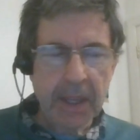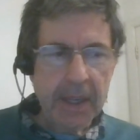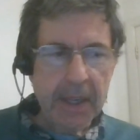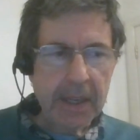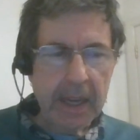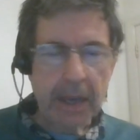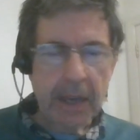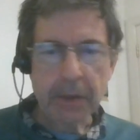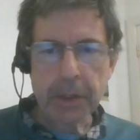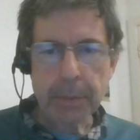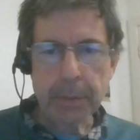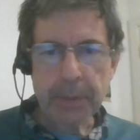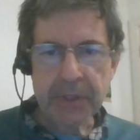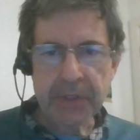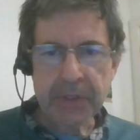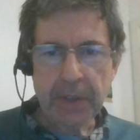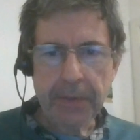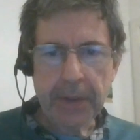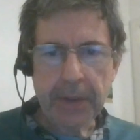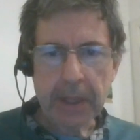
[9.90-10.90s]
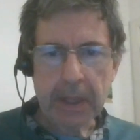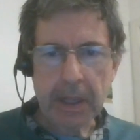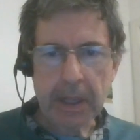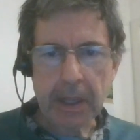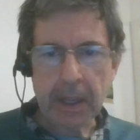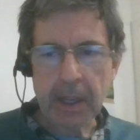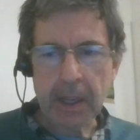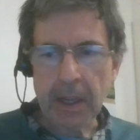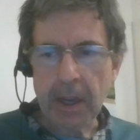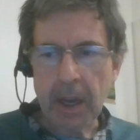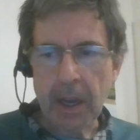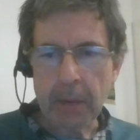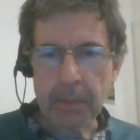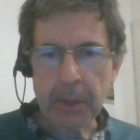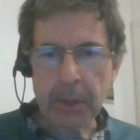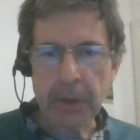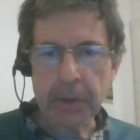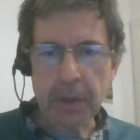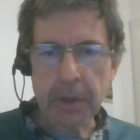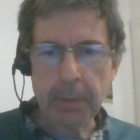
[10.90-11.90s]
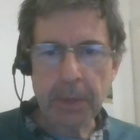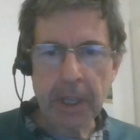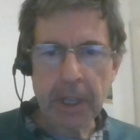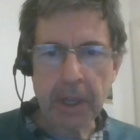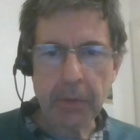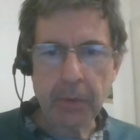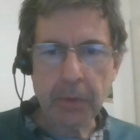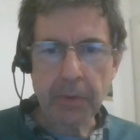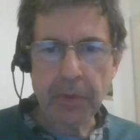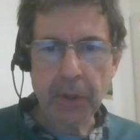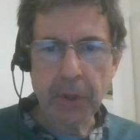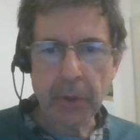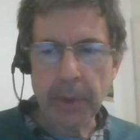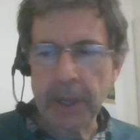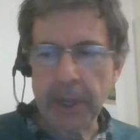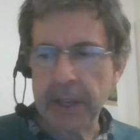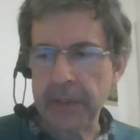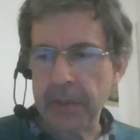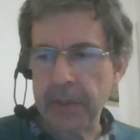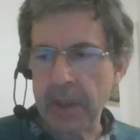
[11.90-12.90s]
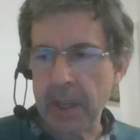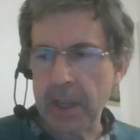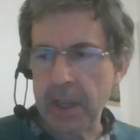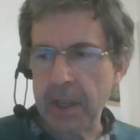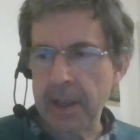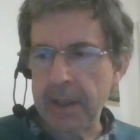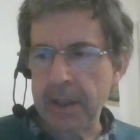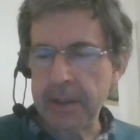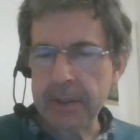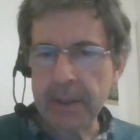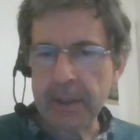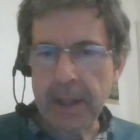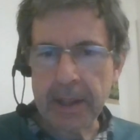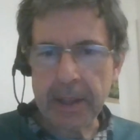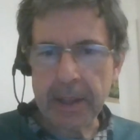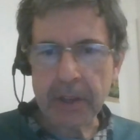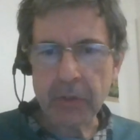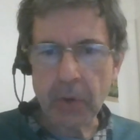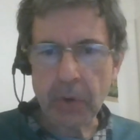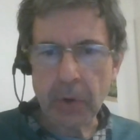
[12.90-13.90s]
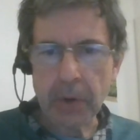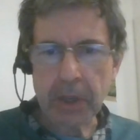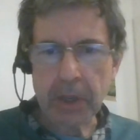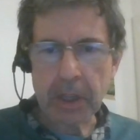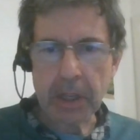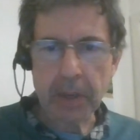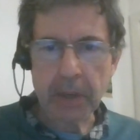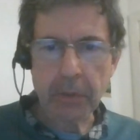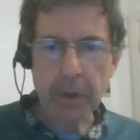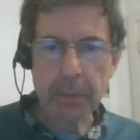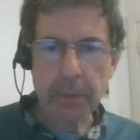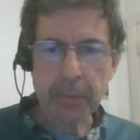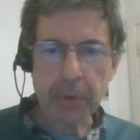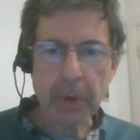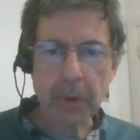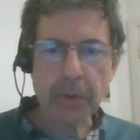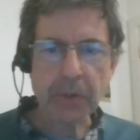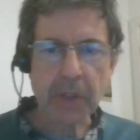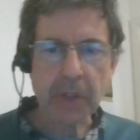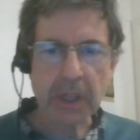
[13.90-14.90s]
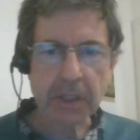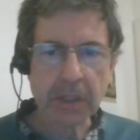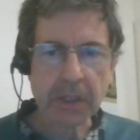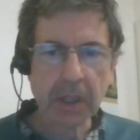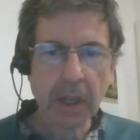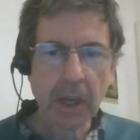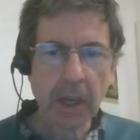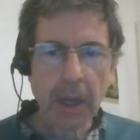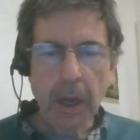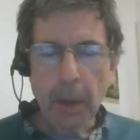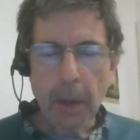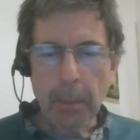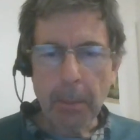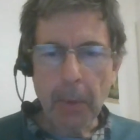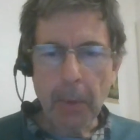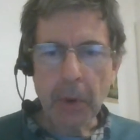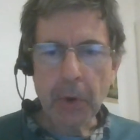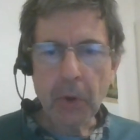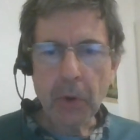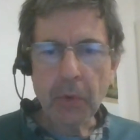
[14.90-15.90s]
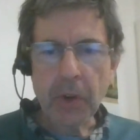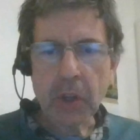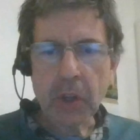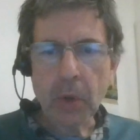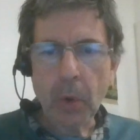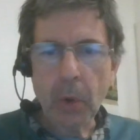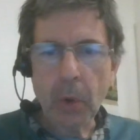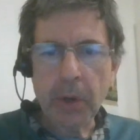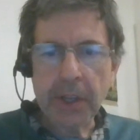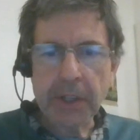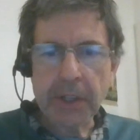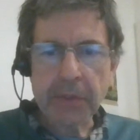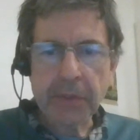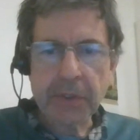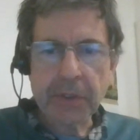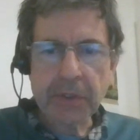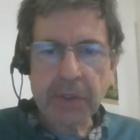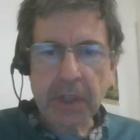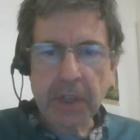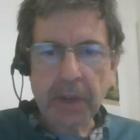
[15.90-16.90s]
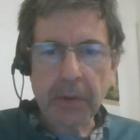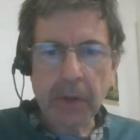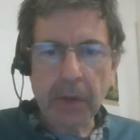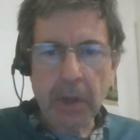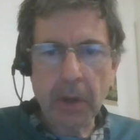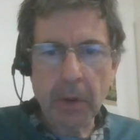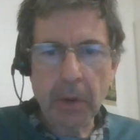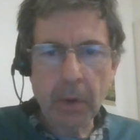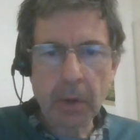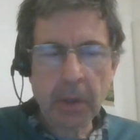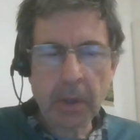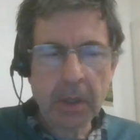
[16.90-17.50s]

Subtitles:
Now specifically I'm going to be reviewing the electronically reprocessed mono recordings for stereo.